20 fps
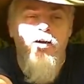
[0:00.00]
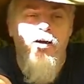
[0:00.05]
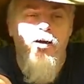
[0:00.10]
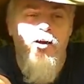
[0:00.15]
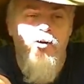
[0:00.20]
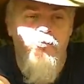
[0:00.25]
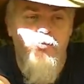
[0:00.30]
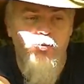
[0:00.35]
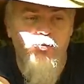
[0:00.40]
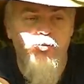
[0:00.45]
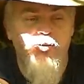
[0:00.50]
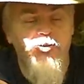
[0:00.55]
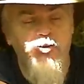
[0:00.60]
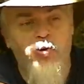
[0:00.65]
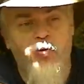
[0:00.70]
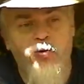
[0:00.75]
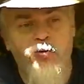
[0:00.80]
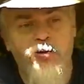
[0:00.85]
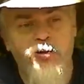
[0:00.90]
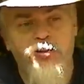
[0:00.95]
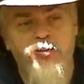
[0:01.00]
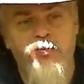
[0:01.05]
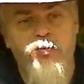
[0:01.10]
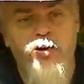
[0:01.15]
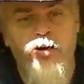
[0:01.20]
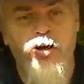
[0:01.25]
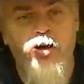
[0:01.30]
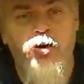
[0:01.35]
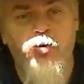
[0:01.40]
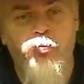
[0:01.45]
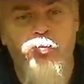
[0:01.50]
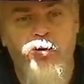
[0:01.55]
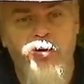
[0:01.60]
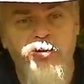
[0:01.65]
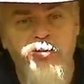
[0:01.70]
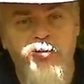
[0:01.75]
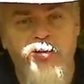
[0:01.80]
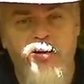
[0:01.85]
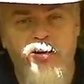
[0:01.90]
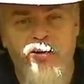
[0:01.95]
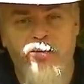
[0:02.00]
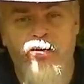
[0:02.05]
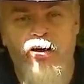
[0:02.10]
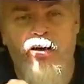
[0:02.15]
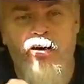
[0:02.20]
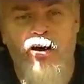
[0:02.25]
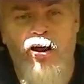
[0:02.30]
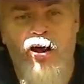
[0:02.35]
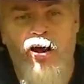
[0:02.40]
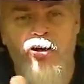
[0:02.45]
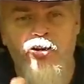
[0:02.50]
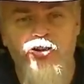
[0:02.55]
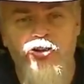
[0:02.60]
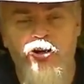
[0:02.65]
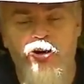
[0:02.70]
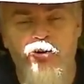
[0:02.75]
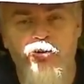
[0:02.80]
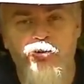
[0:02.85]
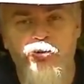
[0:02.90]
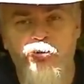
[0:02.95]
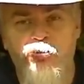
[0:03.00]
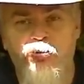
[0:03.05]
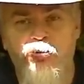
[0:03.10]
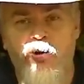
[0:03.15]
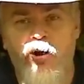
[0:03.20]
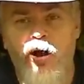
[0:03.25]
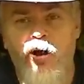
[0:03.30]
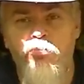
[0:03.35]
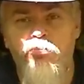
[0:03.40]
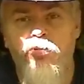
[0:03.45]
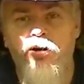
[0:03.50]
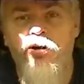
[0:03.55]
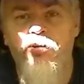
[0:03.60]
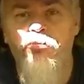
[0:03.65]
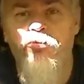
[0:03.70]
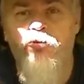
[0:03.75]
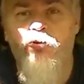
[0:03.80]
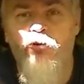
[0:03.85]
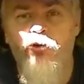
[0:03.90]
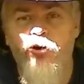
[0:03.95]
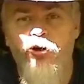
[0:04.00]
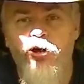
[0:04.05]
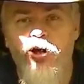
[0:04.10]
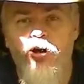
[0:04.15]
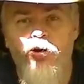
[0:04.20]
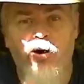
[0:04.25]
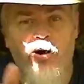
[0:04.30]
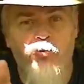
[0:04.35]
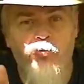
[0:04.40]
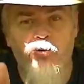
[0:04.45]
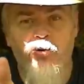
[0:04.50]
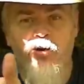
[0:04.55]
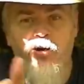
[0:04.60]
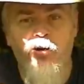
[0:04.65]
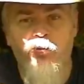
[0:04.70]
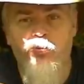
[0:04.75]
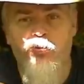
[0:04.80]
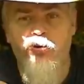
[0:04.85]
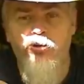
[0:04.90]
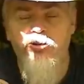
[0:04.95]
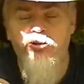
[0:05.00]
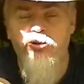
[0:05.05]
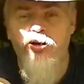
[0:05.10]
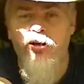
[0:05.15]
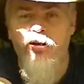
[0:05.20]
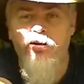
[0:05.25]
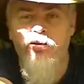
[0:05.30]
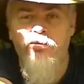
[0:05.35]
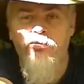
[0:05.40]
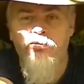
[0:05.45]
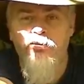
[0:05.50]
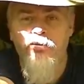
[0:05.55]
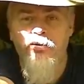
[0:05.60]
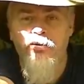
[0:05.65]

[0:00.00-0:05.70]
And if you've enjoyed this video, please hit that like, share, and subscribe button before you go. I'd really appreciate it.